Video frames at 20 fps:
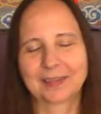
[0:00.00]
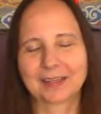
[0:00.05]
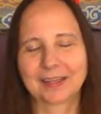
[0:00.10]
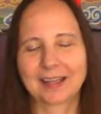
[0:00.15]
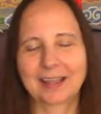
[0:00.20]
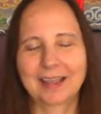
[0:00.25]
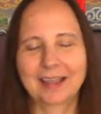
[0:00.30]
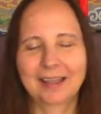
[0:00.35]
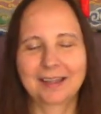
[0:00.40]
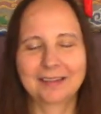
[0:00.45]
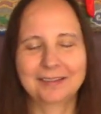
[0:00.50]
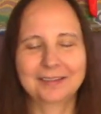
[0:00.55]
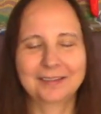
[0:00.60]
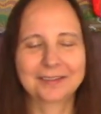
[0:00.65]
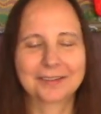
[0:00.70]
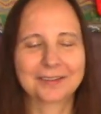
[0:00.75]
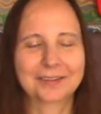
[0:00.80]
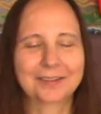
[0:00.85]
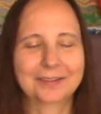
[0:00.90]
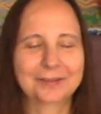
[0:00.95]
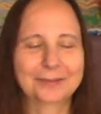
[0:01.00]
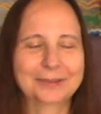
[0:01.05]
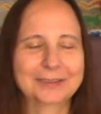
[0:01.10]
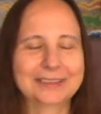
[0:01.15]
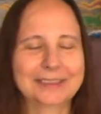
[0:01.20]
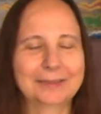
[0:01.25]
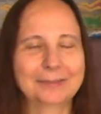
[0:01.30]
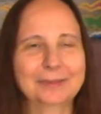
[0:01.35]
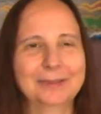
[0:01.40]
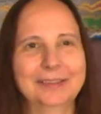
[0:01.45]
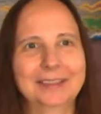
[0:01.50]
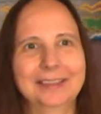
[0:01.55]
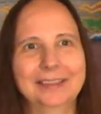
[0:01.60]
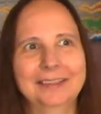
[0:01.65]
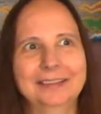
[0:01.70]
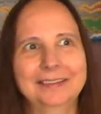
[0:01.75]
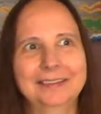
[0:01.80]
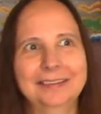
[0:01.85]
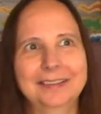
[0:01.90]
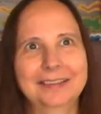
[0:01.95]
And there are those that will
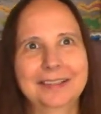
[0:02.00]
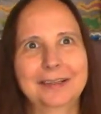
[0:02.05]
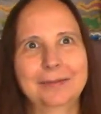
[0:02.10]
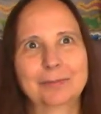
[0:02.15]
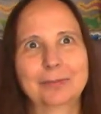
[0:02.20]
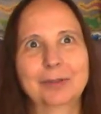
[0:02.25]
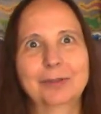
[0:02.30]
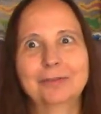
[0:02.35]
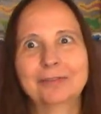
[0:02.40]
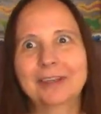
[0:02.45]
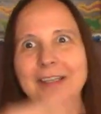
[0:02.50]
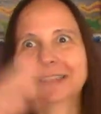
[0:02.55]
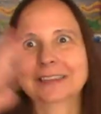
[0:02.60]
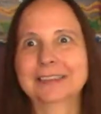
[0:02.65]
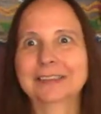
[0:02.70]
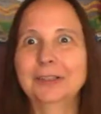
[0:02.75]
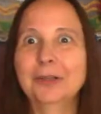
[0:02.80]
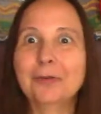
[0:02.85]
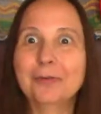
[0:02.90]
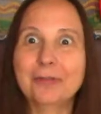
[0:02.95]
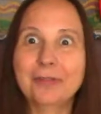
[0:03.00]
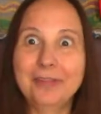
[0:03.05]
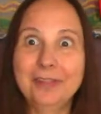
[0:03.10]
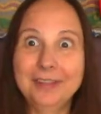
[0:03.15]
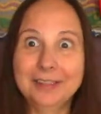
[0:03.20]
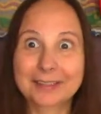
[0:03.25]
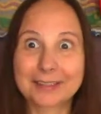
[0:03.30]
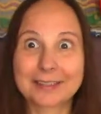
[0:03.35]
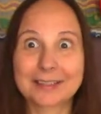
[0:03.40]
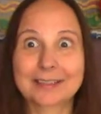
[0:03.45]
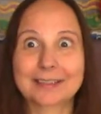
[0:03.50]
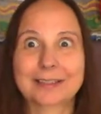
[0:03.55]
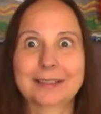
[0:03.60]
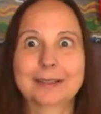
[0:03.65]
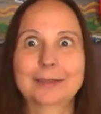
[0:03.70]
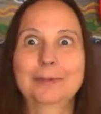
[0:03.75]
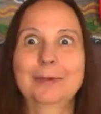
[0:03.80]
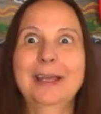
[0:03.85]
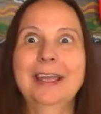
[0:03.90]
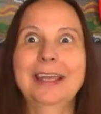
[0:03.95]
then profess, no, this is
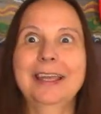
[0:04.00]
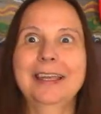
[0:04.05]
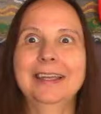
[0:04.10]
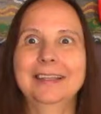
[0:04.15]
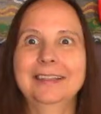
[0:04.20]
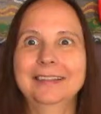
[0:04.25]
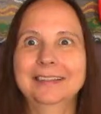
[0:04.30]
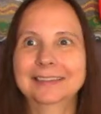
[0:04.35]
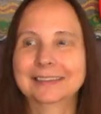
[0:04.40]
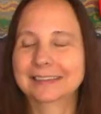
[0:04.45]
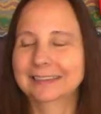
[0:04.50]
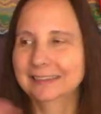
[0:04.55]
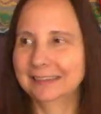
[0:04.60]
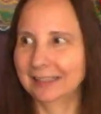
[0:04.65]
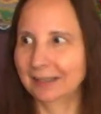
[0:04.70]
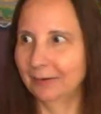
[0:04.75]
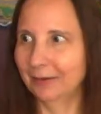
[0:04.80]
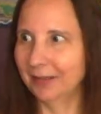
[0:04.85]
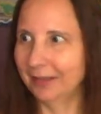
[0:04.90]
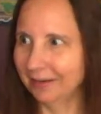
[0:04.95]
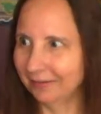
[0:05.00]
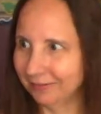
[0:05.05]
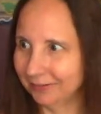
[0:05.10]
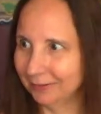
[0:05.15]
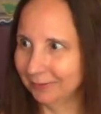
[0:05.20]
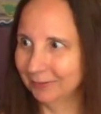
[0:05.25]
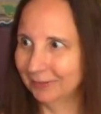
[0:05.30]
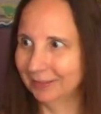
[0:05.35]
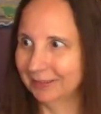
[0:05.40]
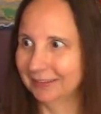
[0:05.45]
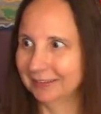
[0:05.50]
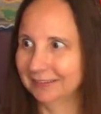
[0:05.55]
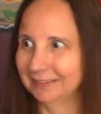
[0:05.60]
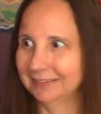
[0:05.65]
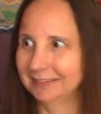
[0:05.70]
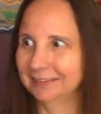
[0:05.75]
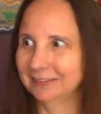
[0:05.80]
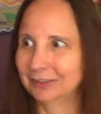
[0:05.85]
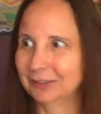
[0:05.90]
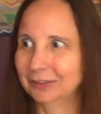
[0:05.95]
the way, this is how everyone
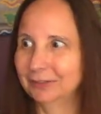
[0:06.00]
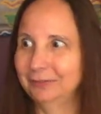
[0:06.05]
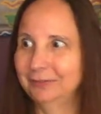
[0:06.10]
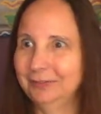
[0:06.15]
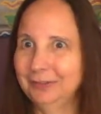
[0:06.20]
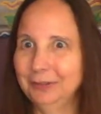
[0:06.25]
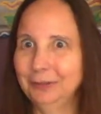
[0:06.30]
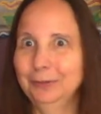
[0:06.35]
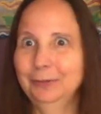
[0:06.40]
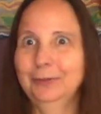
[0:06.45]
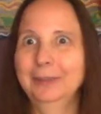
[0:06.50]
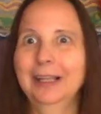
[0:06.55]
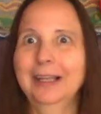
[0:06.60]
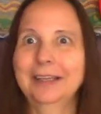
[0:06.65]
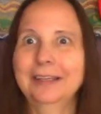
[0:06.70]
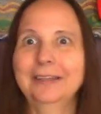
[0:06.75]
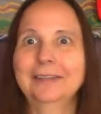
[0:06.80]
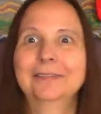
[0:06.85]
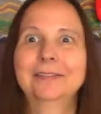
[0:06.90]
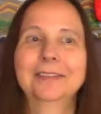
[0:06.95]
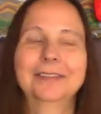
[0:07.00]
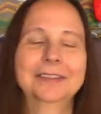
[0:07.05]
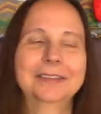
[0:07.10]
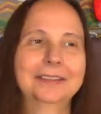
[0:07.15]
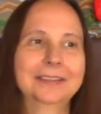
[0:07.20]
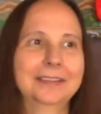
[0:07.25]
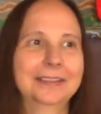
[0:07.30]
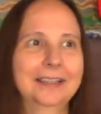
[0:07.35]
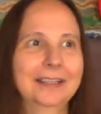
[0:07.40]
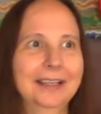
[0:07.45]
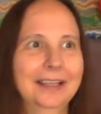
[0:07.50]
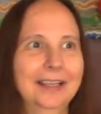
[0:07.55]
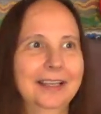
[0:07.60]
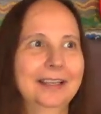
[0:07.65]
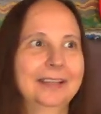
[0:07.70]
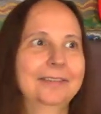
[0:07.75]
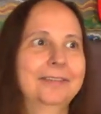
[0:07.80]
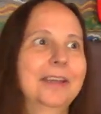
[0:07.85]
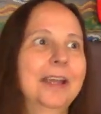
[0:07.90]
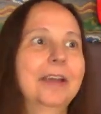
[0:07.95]
should view life, and
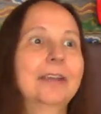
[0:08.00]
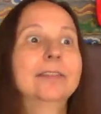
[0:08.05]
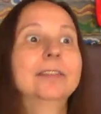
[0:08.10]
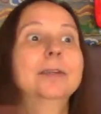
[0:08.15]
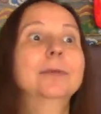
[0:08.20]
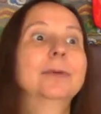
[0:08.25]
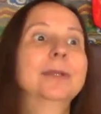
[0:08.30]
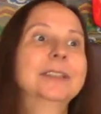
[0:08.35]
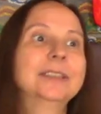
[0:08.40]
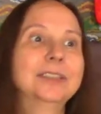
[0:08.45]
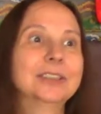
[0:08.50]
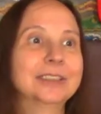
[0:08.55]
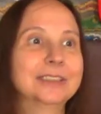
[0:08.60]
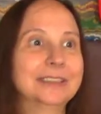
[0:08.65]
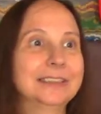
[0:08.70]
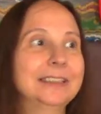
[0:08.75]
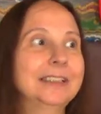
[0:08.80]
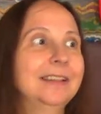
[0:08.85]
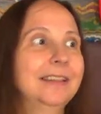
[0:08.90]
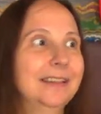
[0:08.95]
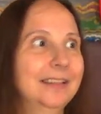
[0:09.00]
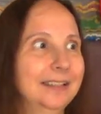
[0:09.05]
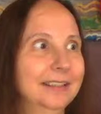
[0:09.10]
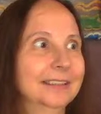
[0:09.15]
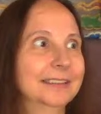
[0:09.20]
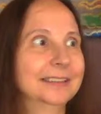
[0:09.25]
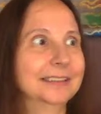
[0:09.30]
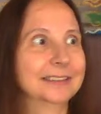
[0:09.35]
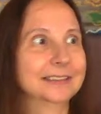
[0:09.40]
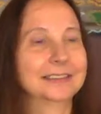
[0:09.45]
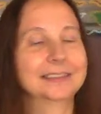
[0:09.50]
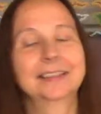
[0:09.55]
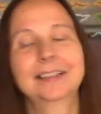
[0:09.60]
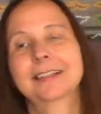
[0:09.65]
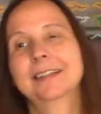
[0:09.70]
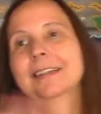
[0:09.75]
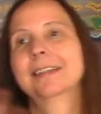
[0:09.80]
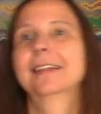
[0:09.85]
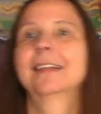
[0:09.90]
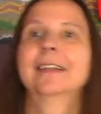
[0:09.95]
if everyone just did this,
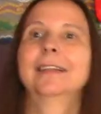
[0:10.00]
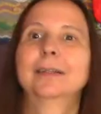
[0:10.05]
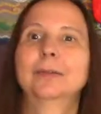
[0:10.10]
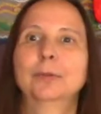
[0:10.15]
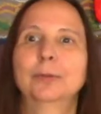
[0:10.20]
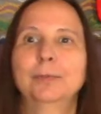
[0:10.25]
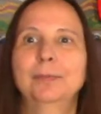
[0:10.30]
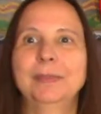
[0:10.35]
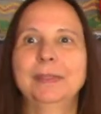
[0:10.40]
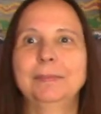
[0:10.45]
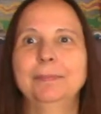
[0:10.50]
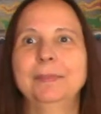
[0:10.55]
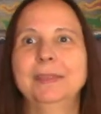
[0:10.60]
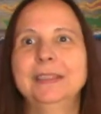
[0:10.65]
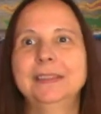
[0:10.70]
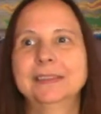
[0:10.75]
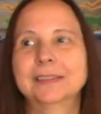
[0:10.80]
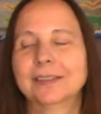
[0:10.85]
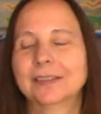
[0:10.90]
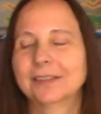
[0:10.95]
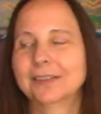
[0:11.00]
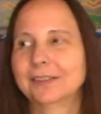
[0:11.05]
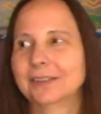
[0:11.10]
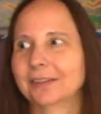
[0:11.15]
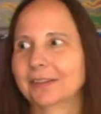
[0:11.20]
then there would be peace on earth.